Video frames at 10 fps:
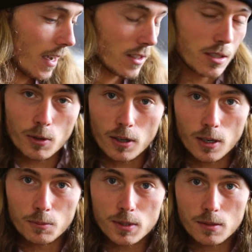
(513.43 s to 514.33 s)
Add some
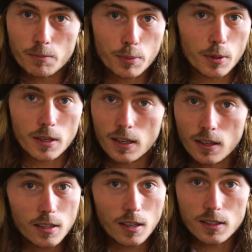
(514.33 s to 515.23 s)
herbs, put it in
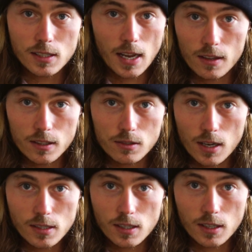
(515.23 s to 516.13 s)
a salad
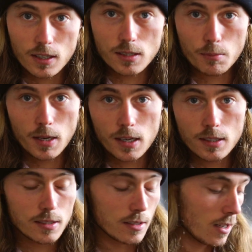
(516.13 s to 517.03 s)
dressing as a
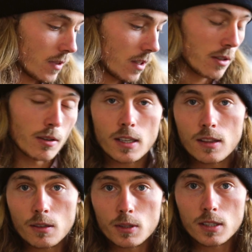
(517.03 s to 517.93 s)
base. You can do
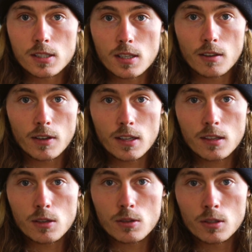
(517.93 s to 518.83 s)
anything with this stuff.
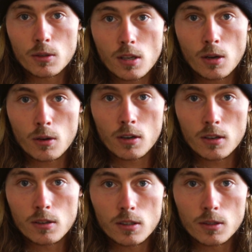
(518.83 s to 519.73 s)
Anything you can do with
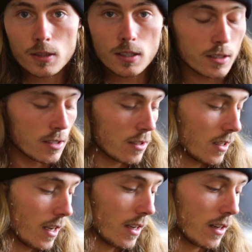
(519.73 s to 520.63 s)
yogurt, you can do with
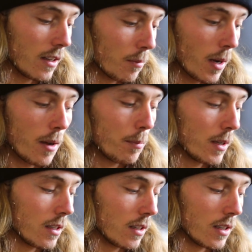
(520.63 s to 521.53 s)
this. And in my
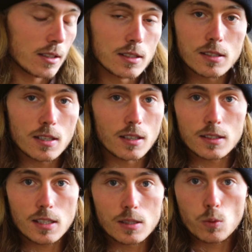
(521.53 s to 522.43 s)
opinion, it's
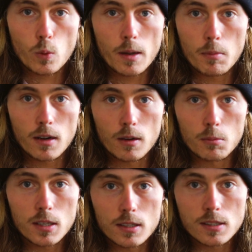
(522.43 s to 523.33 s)
gonna taste way better
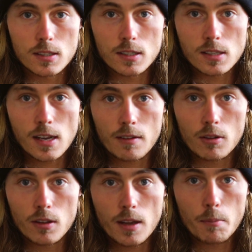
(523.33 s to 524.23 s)
because it doesn't have
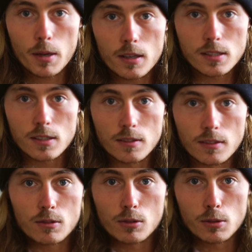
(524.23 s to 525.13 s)
all that pus
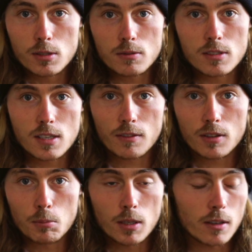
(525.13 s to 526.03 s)
and gross
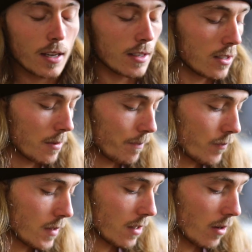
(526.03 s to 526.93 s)
stuff that milk has.
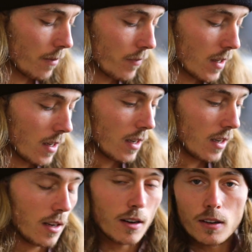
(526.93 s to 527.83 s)
So
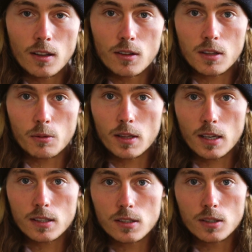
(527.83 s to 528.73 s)
here, another thing we
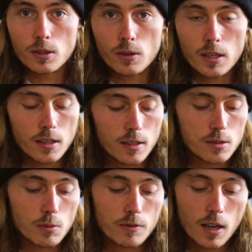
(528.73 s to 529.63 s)
like to do
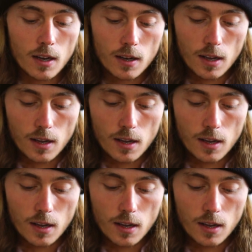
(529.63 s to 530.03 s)
is we've got